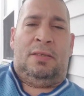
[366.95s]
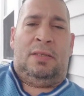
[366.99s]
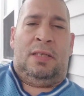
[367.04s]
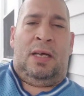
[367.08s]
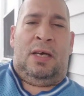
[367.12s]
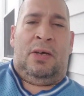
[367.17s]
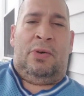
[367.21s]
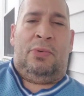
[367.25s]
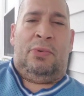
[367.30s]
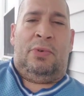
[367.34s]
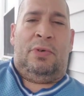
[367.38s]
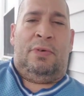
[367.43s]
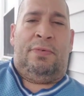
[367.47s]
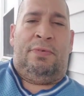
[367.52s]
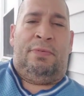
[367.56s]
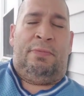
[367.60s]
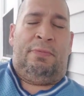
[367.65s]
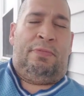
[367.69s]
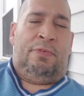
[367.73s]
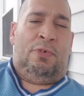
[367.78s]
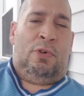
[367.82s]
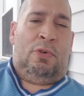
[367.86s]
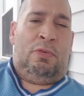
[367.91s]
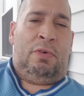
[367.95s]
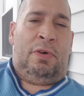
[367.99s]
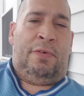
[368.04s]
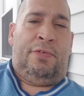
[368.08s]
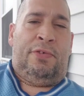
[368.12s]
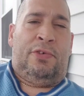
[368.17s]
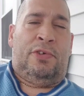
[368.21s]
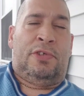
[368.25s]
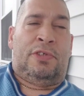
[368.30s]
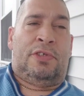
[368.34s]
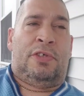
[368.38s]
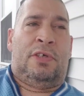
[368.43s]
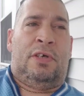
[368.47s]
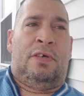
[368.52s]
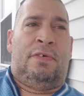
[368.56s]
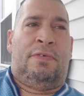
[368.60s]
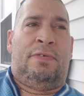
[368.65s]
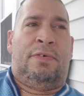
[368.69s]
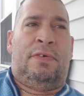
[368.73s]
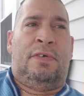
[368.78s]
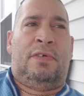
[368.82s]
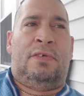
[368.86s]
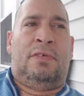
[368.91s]
that were from Fall River and
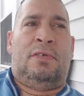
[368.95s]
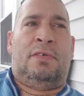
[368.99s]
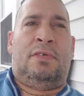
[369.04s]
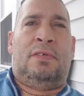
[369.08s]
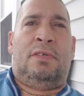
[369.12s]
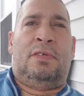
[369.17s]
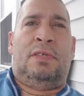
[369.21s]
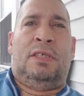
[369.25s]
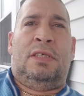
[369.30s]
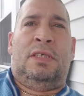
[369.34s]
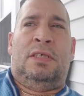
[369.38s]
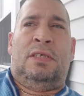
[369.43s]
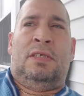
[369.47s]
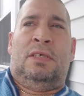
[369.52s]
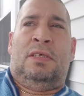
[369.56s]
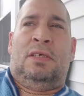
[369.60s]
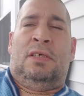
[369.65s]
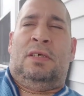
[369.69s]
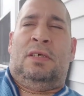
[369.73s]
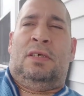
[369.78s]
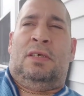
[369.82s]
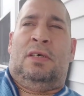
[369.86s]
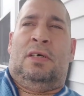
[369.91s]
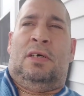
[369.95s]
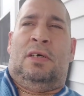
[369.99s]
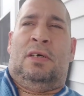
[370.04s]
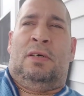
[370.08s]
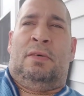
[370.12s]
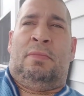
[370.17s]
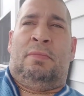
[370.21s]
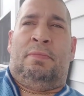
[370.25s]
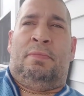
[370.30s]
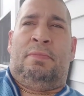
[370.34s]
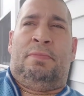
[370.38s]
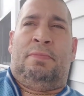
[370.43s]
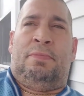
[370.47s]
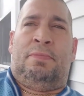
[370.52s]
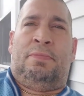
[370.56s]
stuff. Um,